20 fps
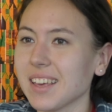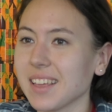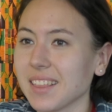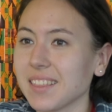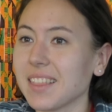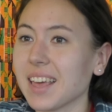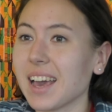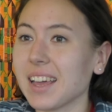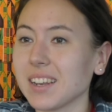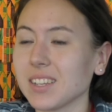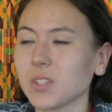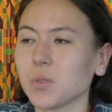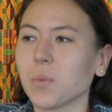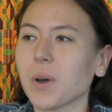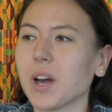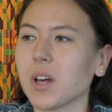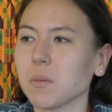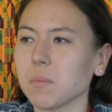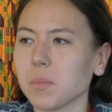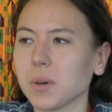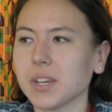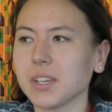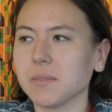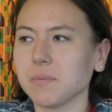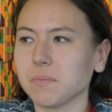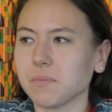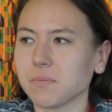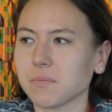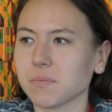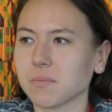that as well, but
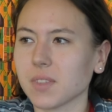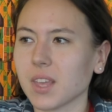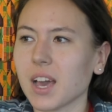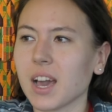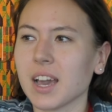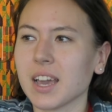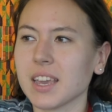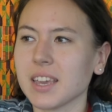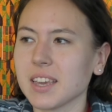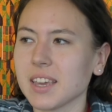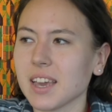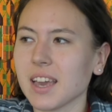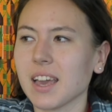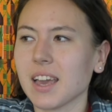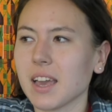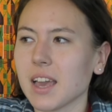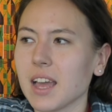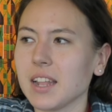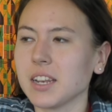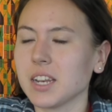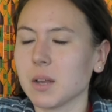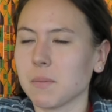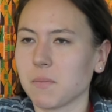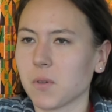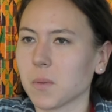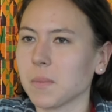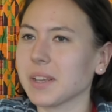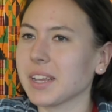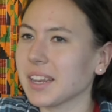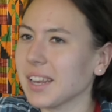I ended up
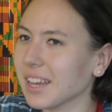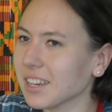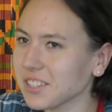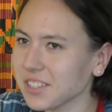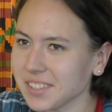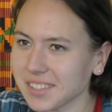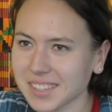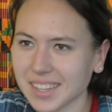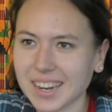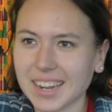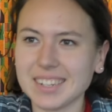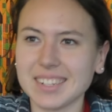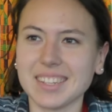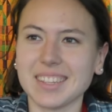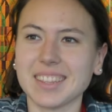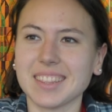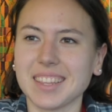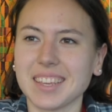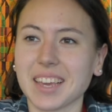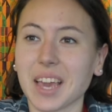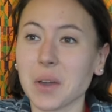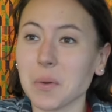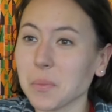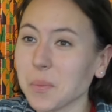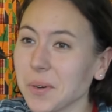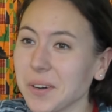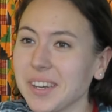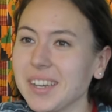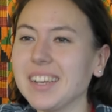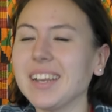forming connections that I didn't think I
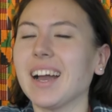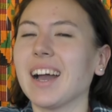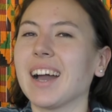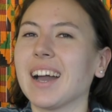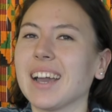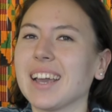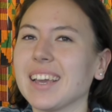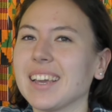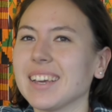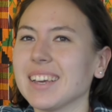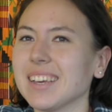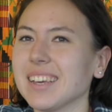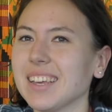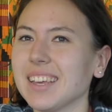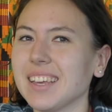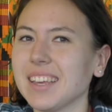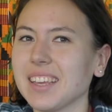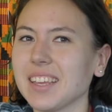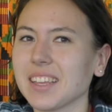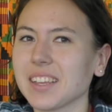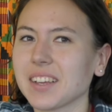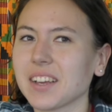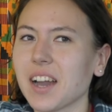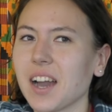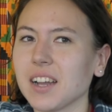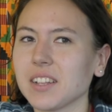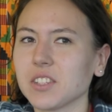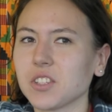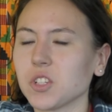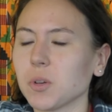would. I
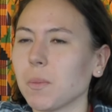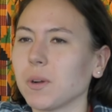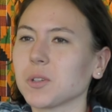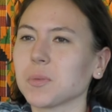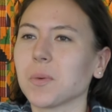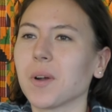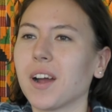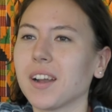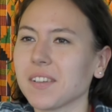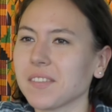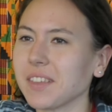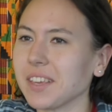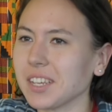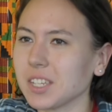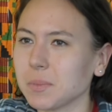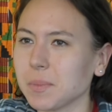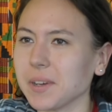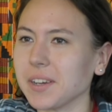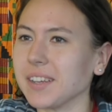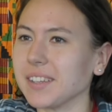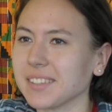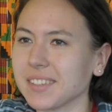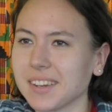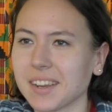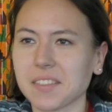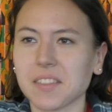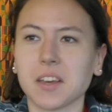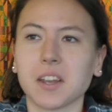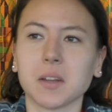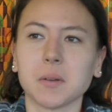got so much more out of the experience than
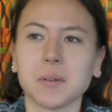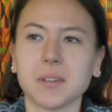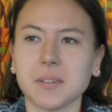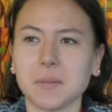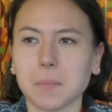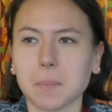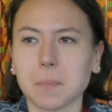I thought I would.